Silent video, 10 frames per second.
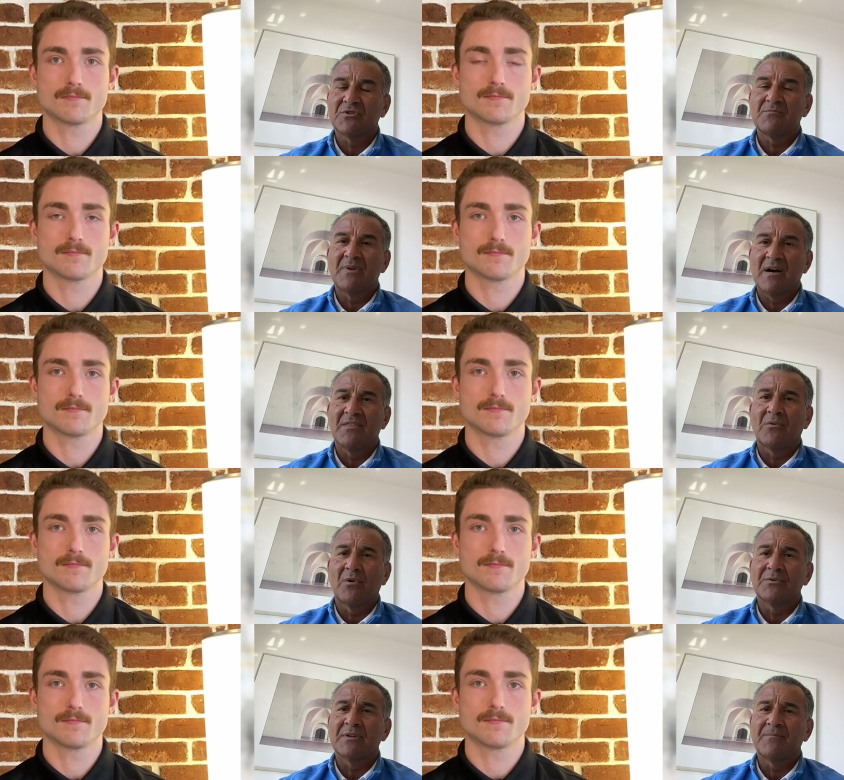Speaker 1: should be on the
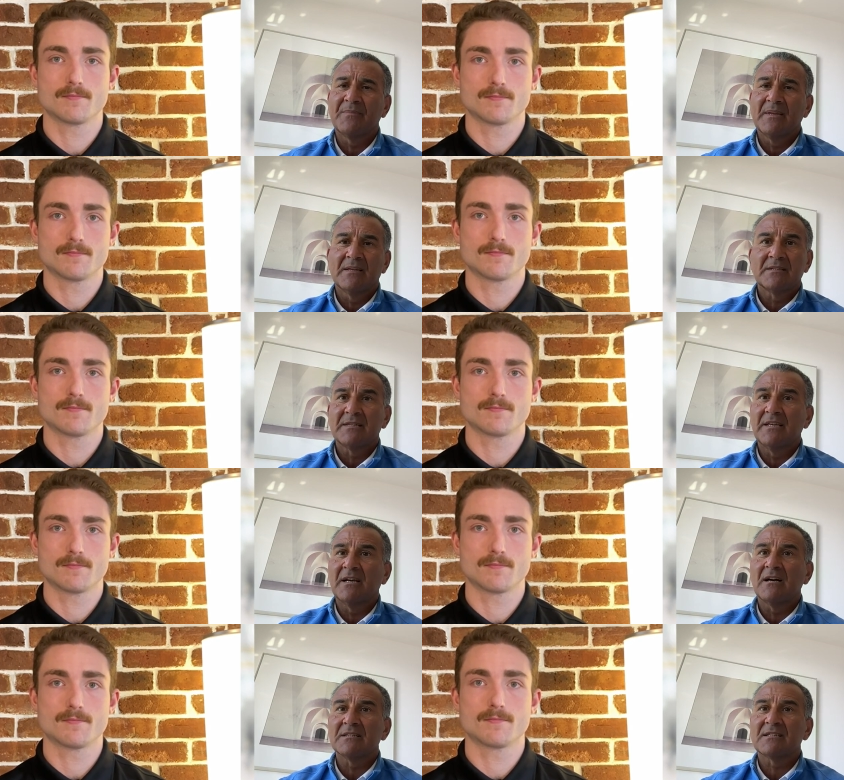road, seeing
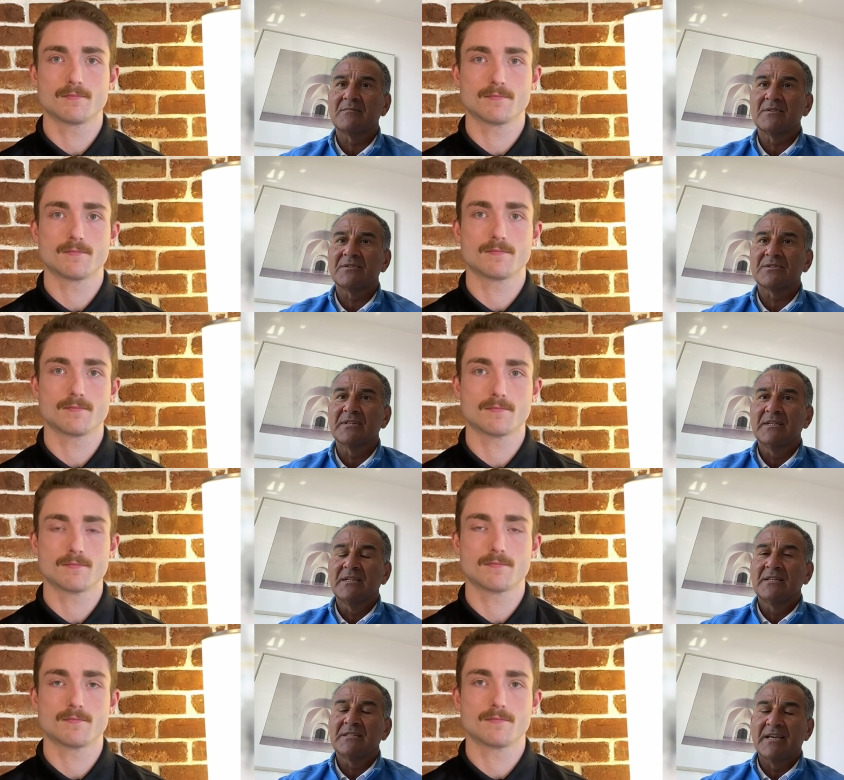customers,
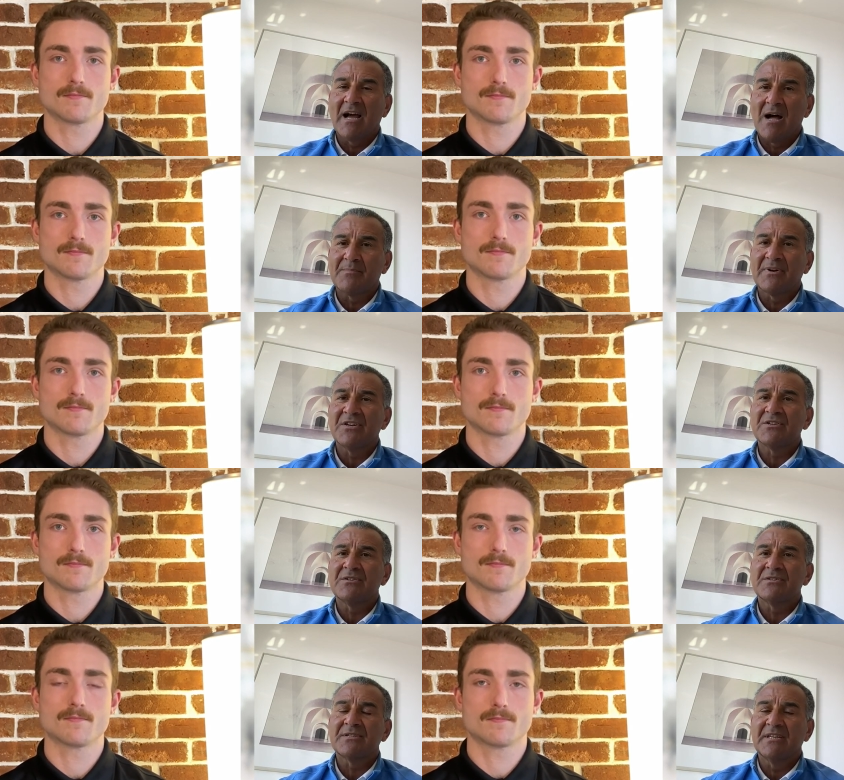seeing
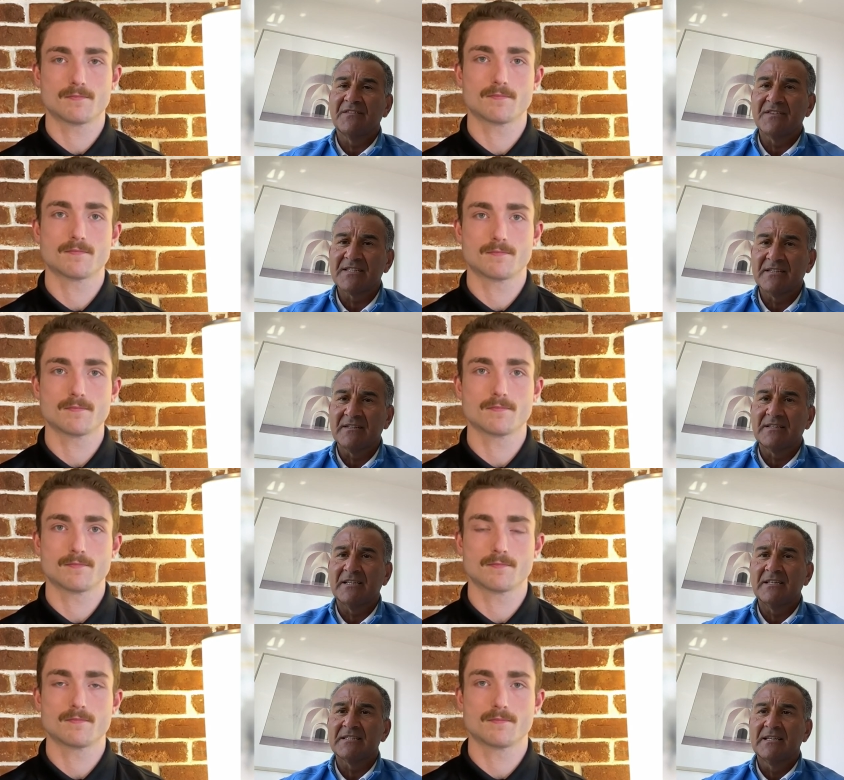operations, seeing
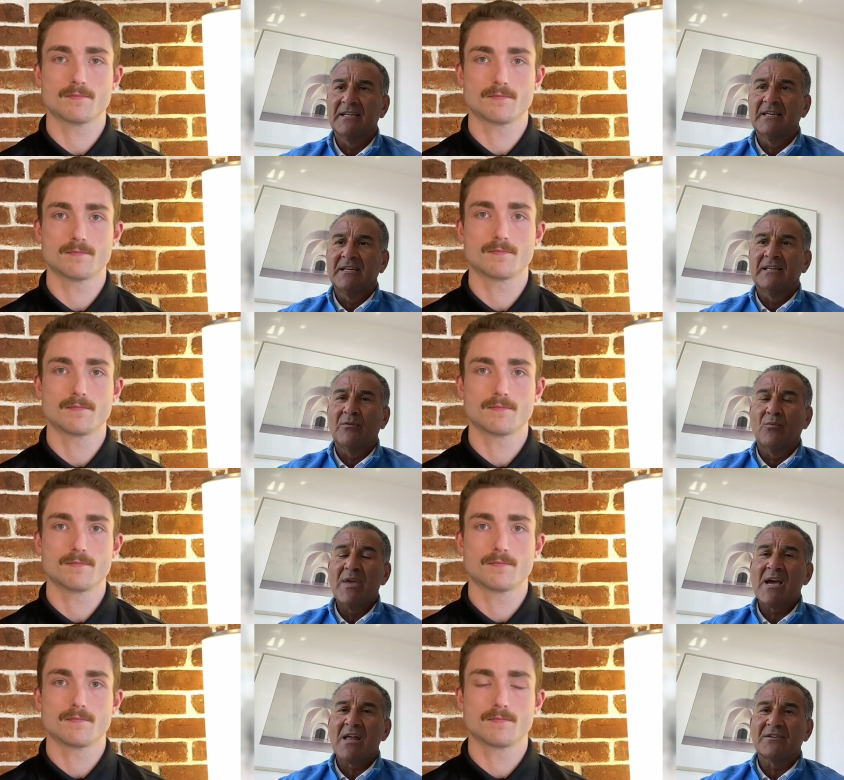facilities. We
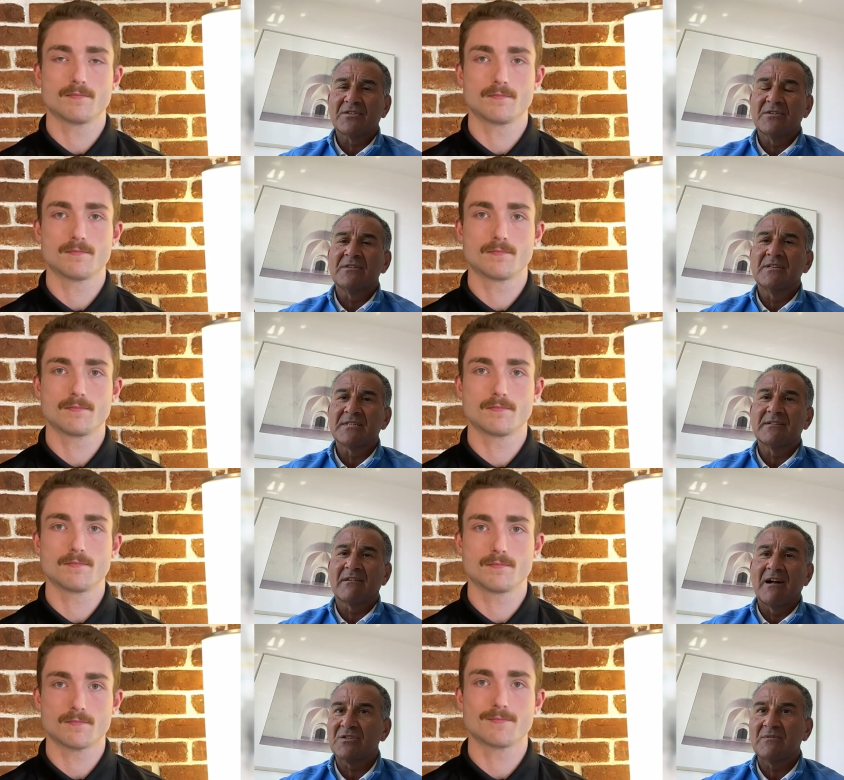got to turn this
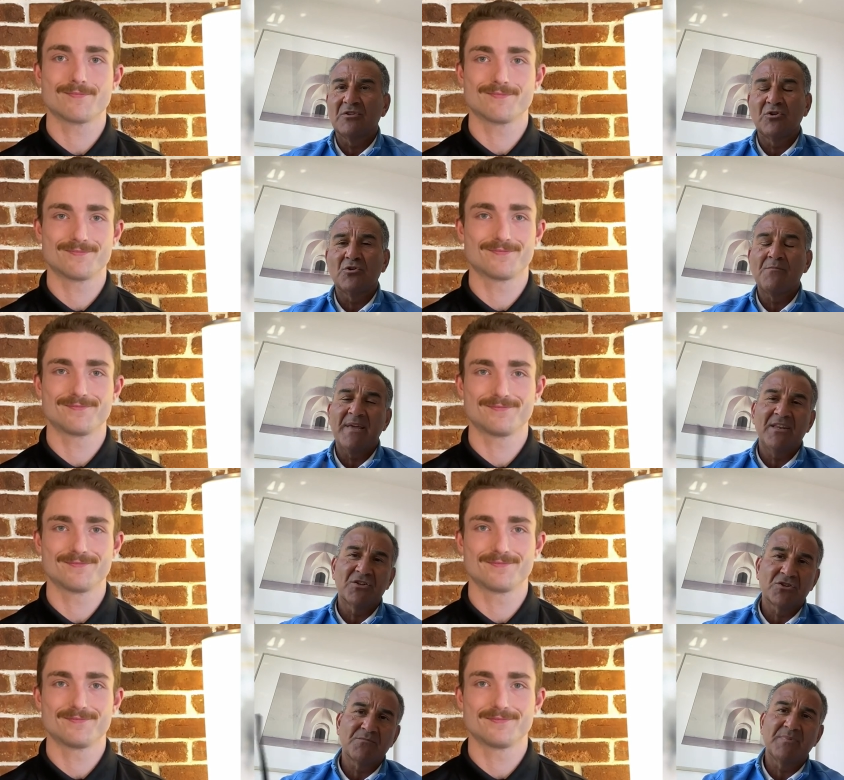around. Your meeting
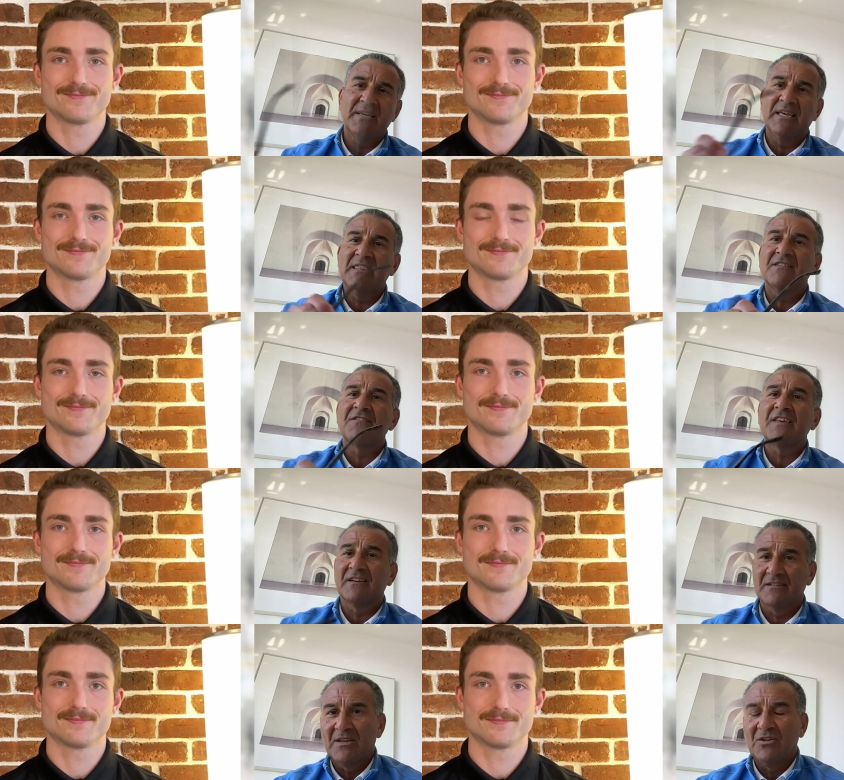should be in the
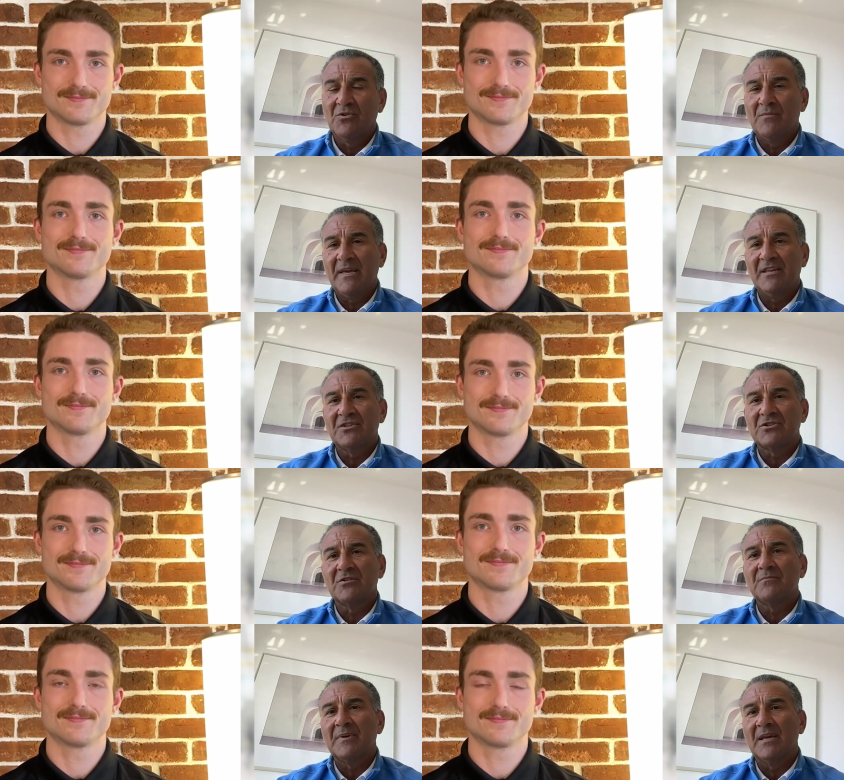field. Your meeting
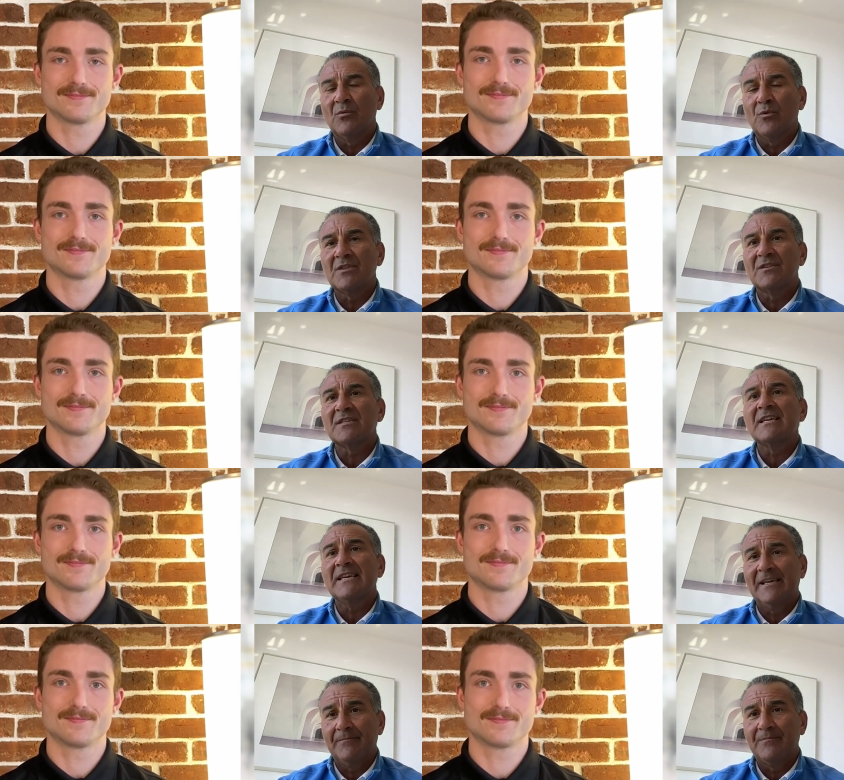should be with the
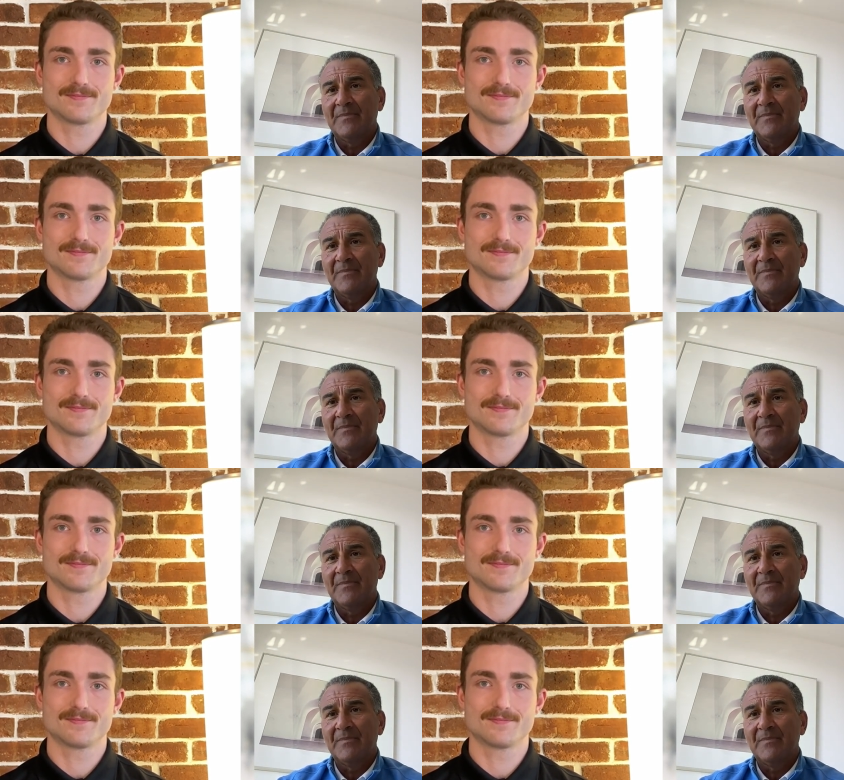team.